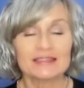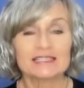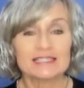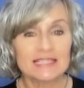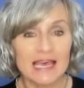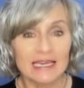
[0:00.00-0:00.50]
the
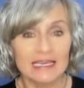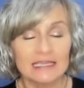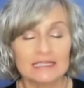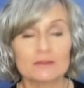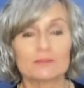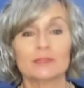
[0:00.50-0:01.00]

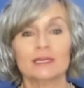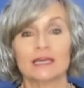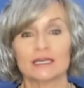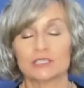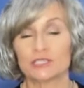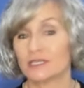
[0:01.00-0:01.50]
second
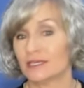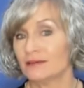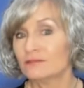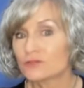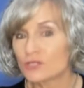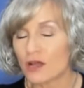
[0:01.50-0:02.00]
PhD
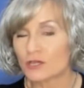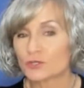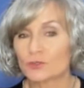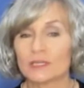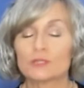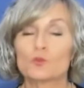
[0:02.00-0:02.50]

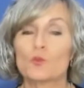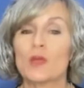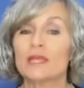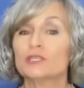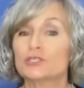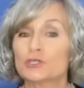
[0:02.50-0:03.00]
doctorate
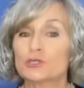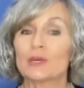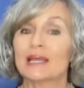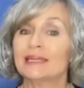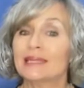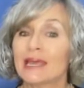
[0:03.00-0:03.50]
went to
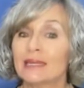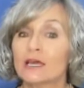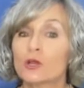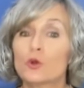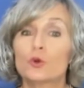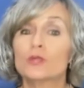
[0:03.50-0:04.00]

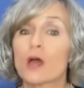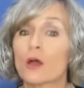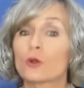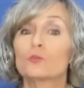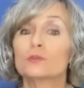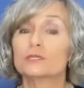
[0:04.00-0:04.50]
Elena
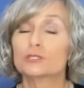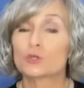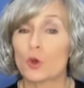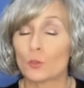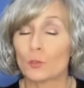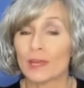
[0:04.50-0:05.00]
Cornaro
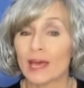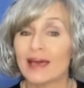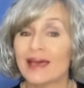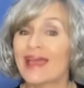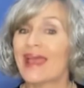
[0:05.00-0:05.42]
Piscopia,